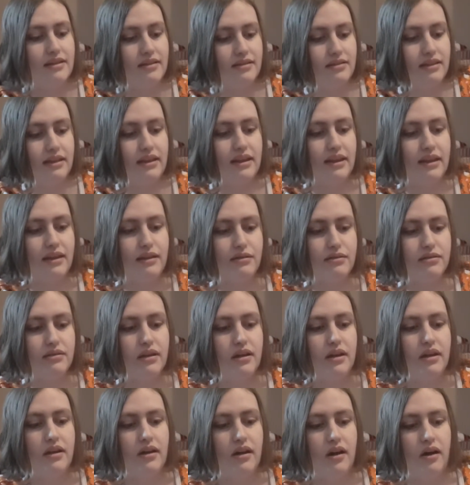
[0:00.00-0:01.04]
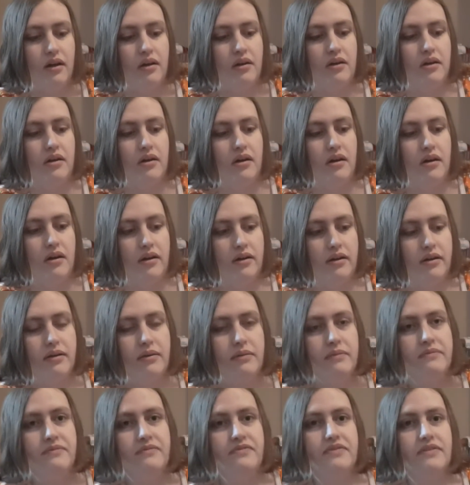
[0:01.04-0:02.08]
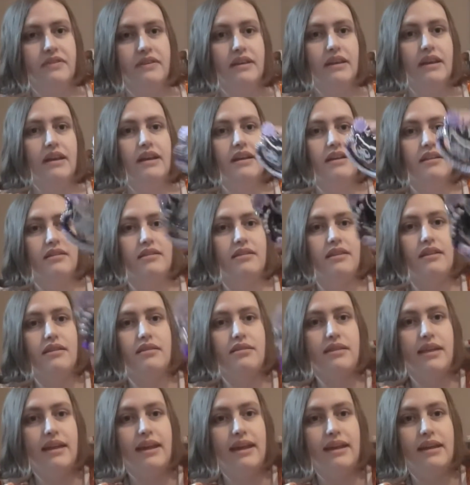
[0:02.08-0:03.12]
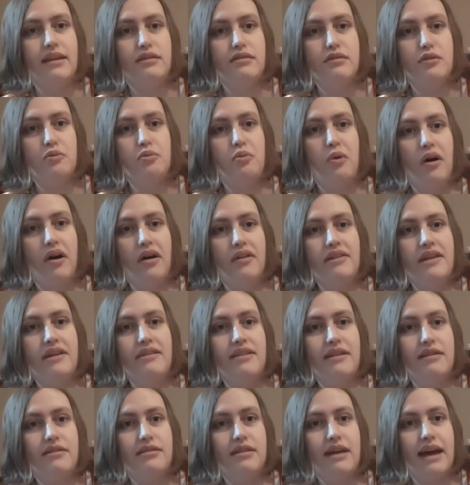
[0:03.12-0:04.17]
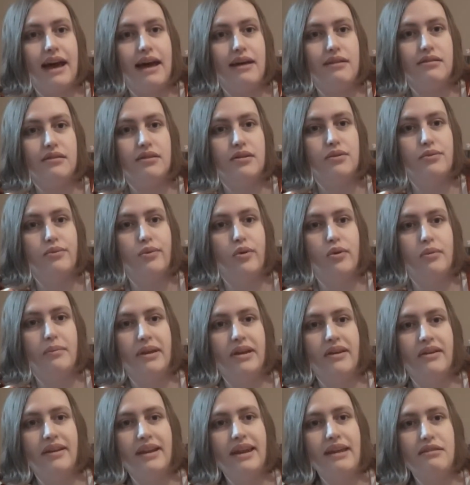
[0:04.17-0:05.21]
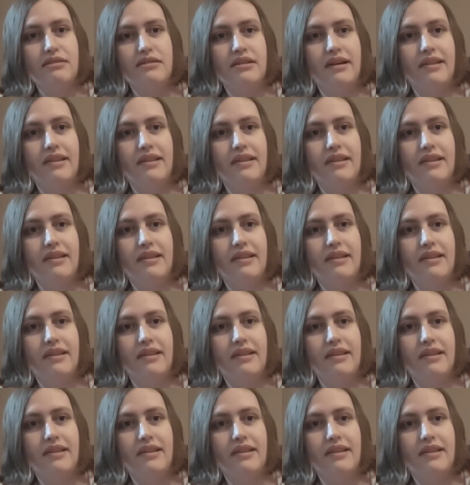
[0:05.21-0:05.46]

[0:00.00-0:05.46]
these are, this is one that has Karomi on it. It's got